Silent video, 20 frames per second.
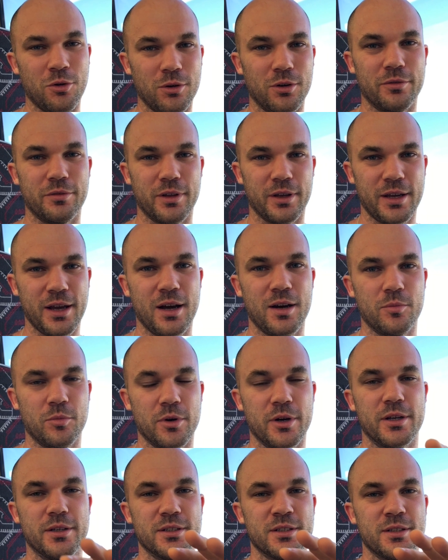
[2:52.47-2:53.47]
all of the
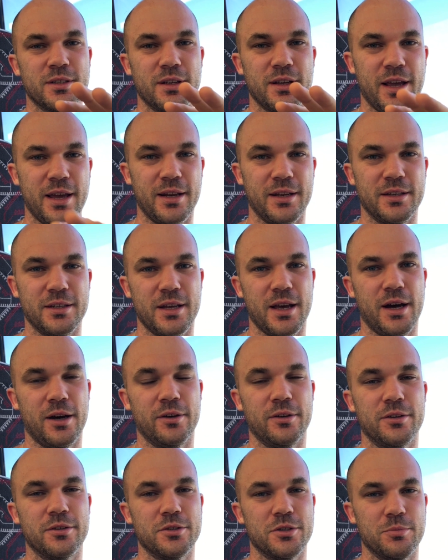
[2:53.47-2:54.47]
Cowboys heading
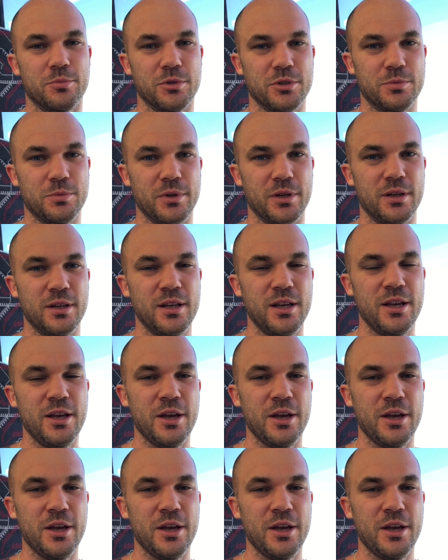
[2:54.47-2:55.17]
down to Brisbane.